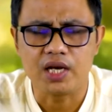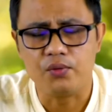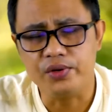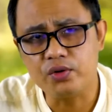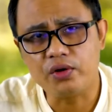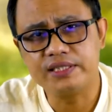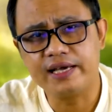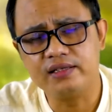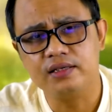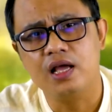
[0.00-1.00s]
We know
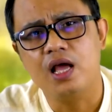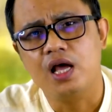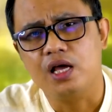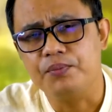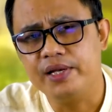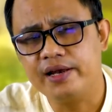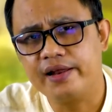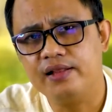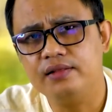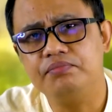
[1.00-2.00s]
that
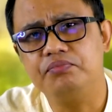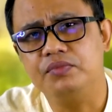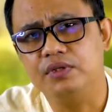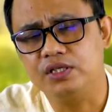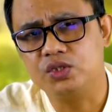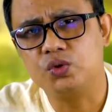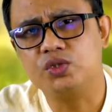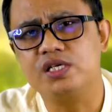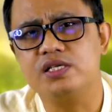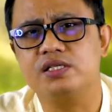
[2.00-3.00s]
mineral
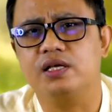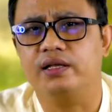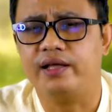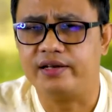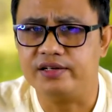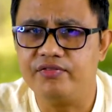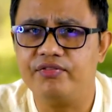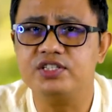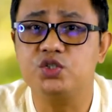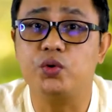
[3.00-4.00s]
resources that
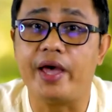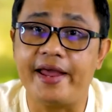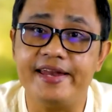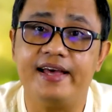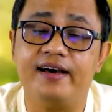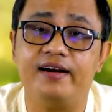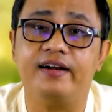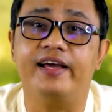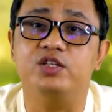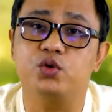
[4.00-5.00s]
refers to any
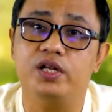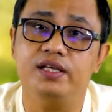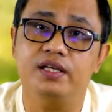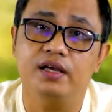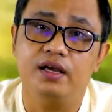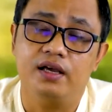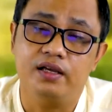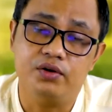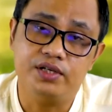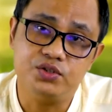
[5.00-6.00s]
hard
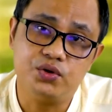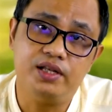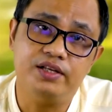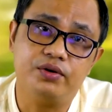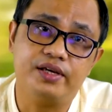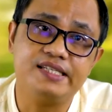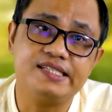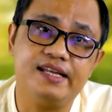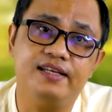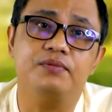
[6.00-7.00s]
usually
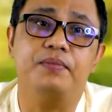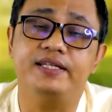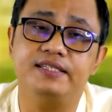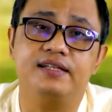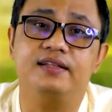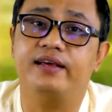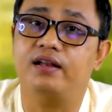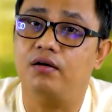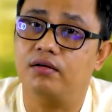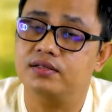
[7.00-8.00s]
crystalline material
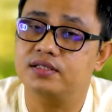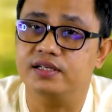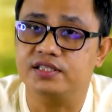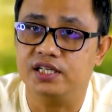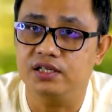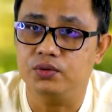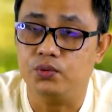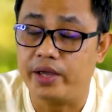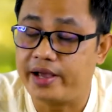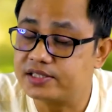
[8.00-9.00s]
that occurs naturally.
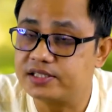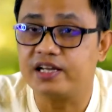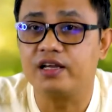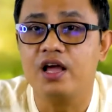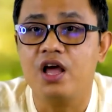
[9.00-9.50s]
We extract